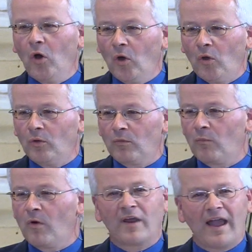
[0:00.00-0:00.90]
all
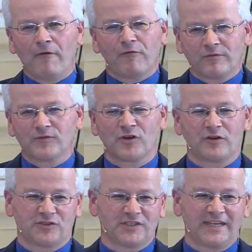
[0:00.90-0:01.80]
walk out from
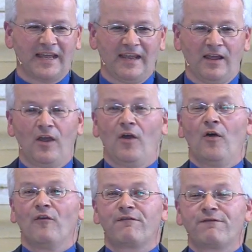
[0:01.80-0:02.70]
church today
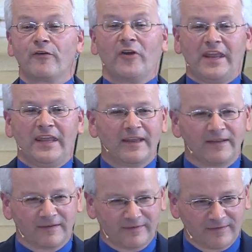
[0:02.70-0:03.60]
free,
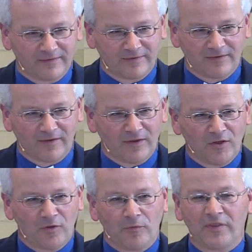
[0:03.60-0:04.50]

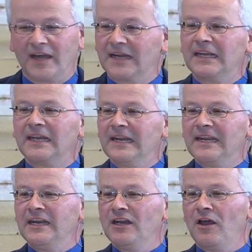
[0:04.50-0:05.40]
with a
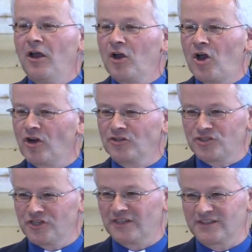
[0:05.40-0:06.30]
clean
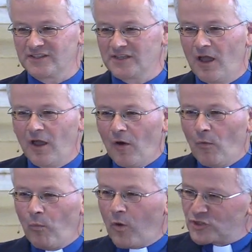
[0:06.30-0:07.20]
conscience,
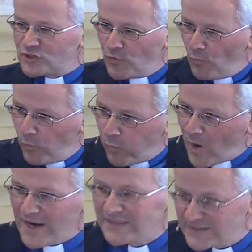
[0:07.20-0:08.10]
washed
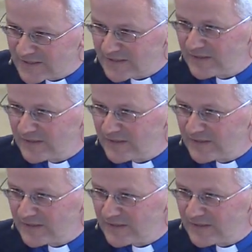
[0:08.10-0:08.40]
white